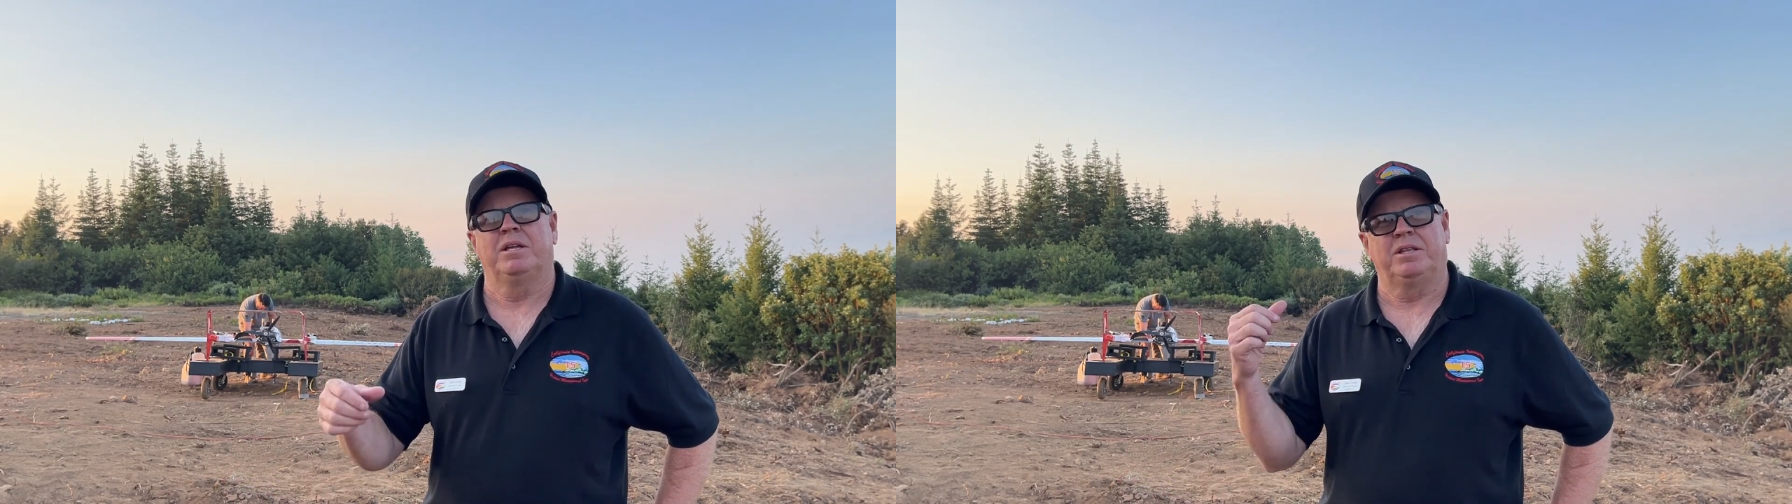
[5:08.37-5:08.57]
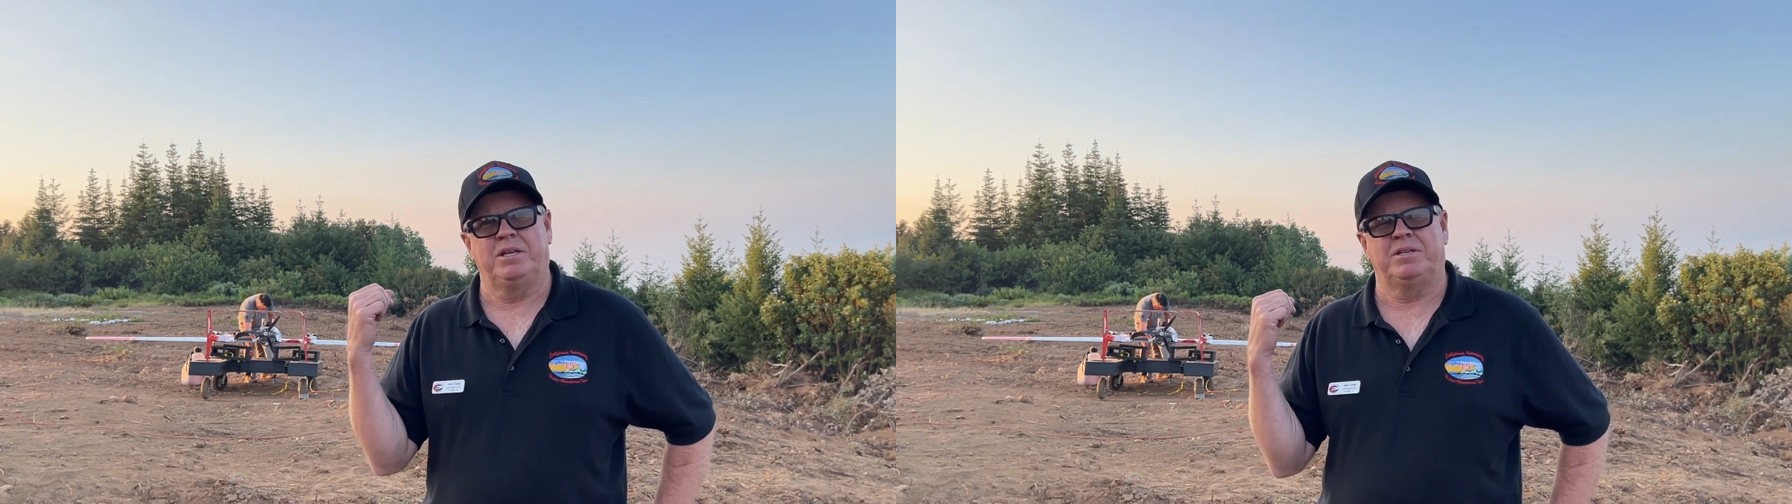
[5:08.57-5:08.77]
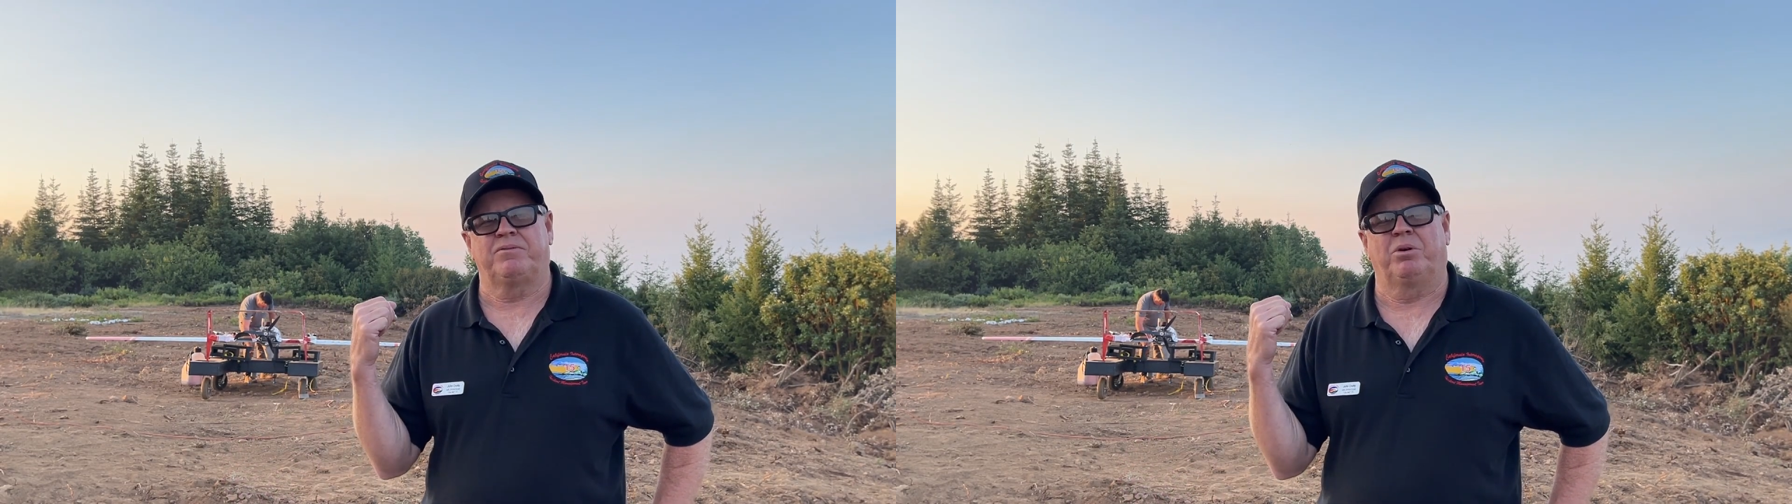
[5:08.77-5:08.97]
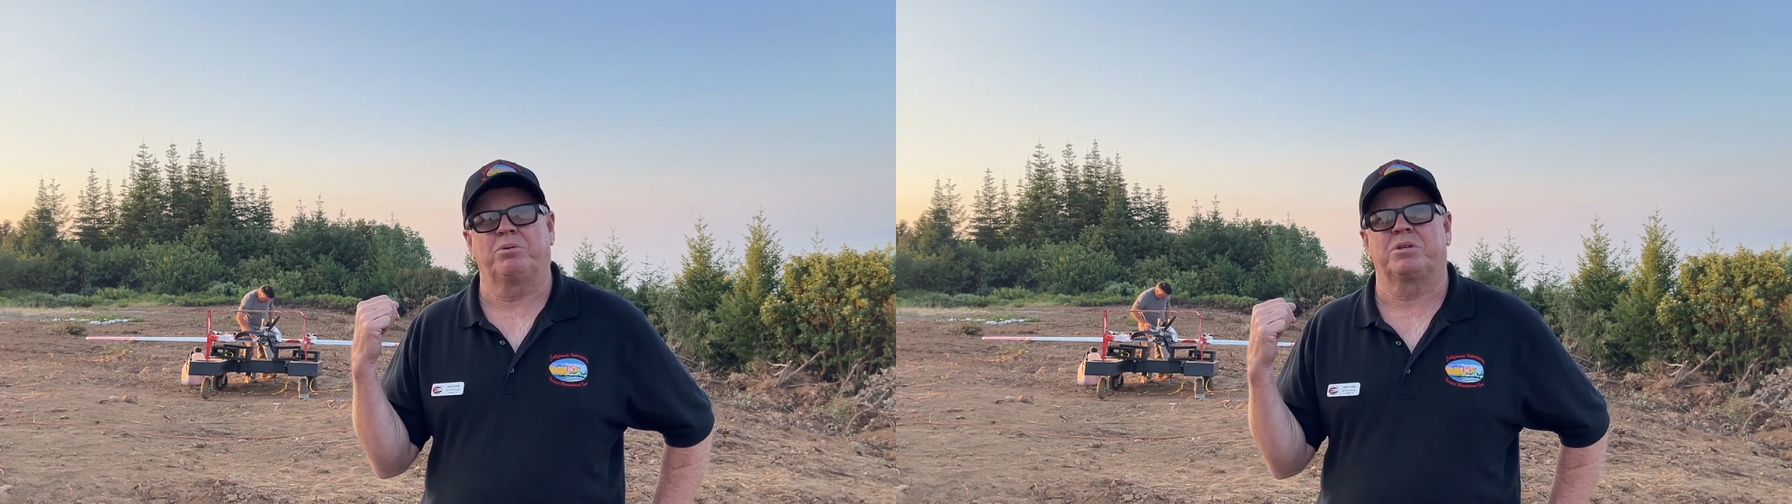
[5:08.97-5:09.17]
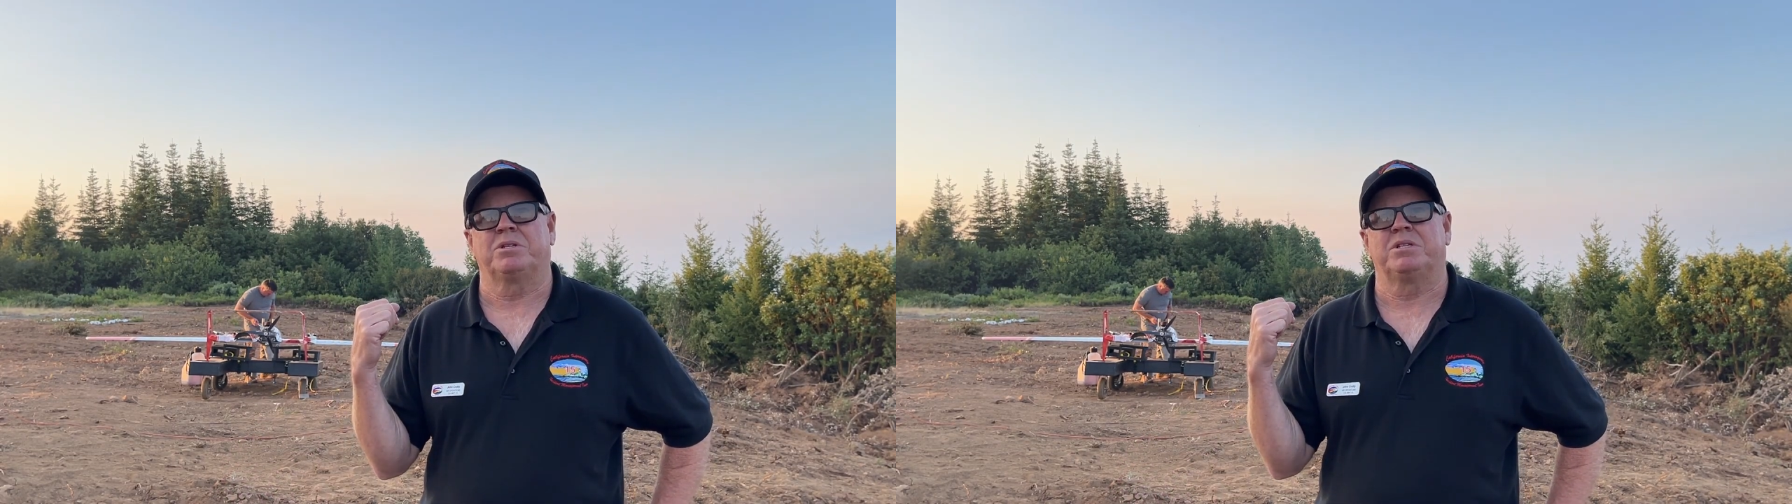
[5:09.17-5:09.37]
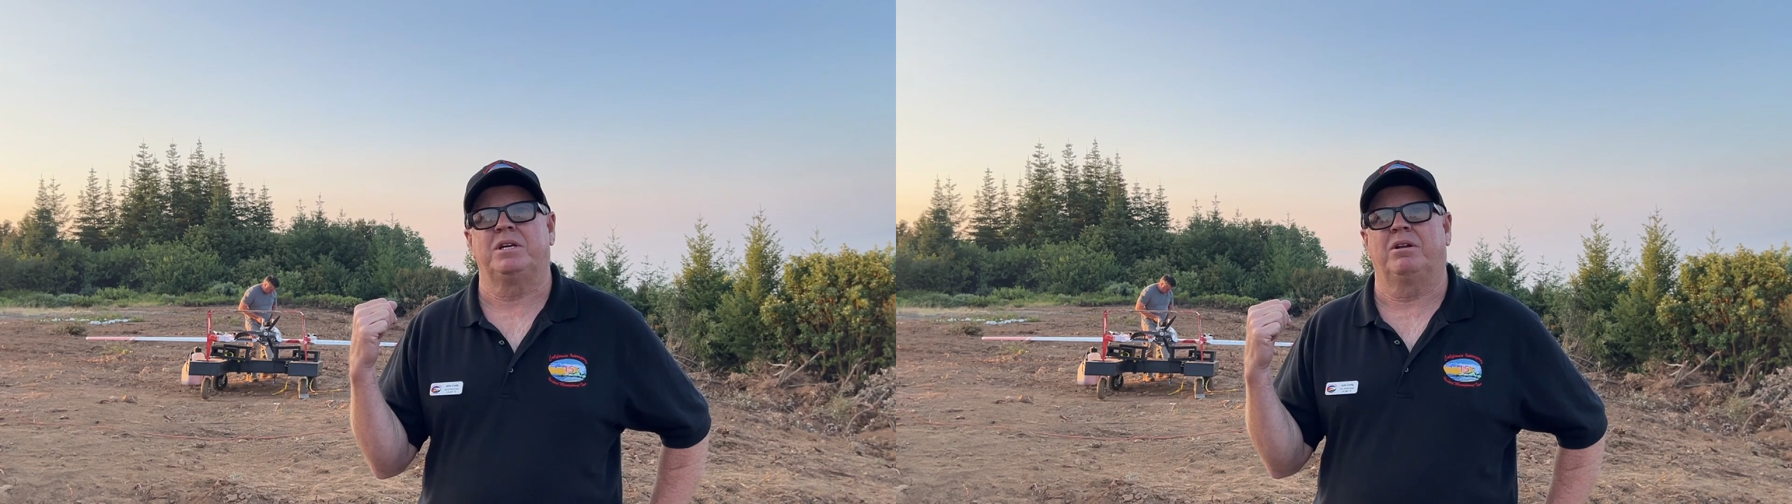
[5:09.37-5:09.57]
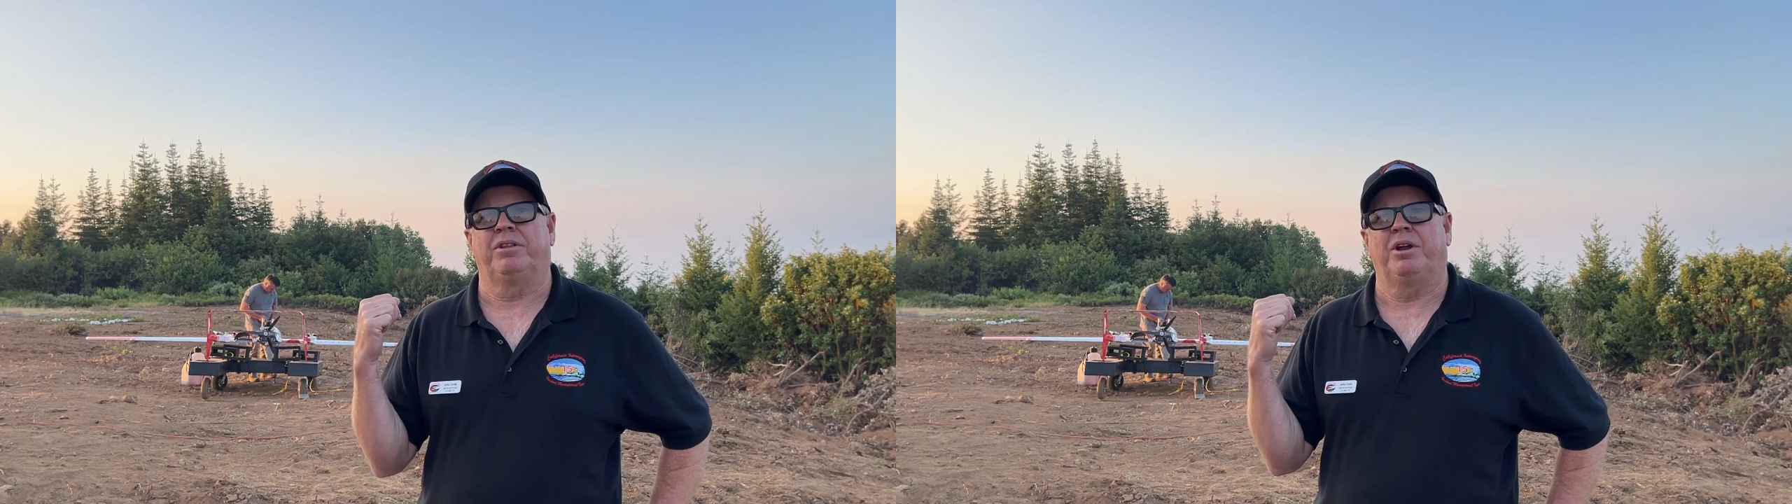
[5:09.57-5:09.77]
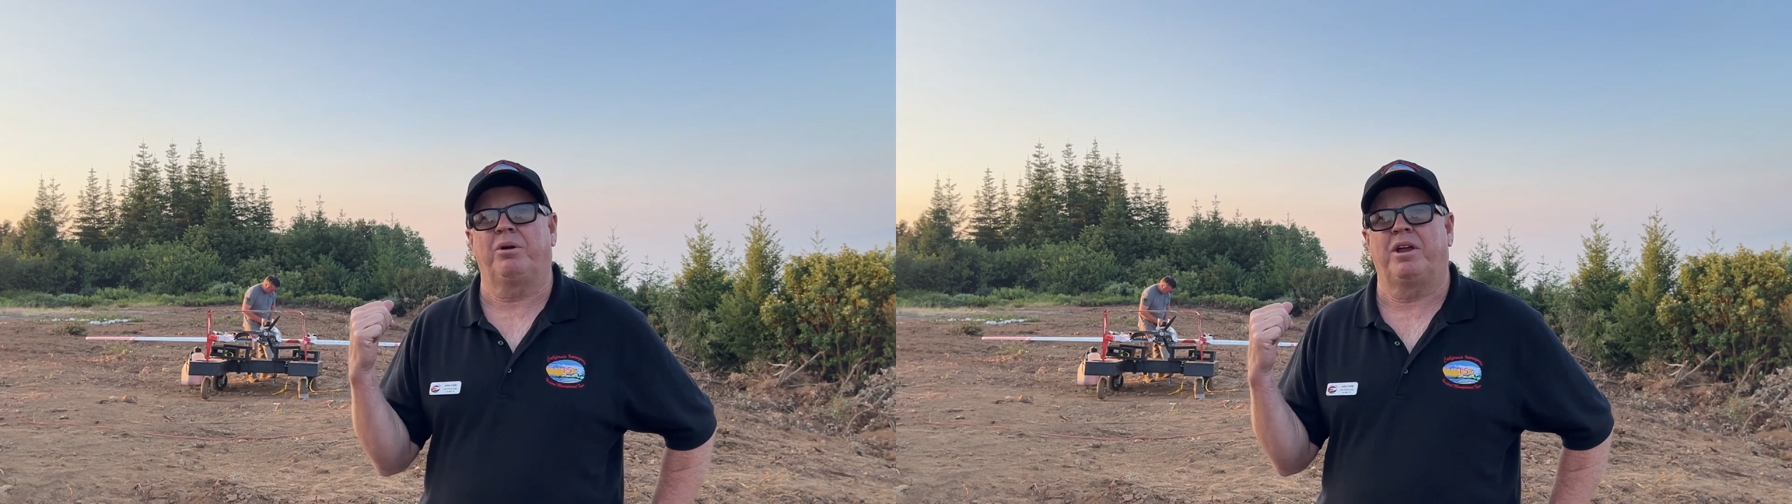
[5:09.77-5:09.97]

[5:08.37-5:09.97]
These folks could see it on their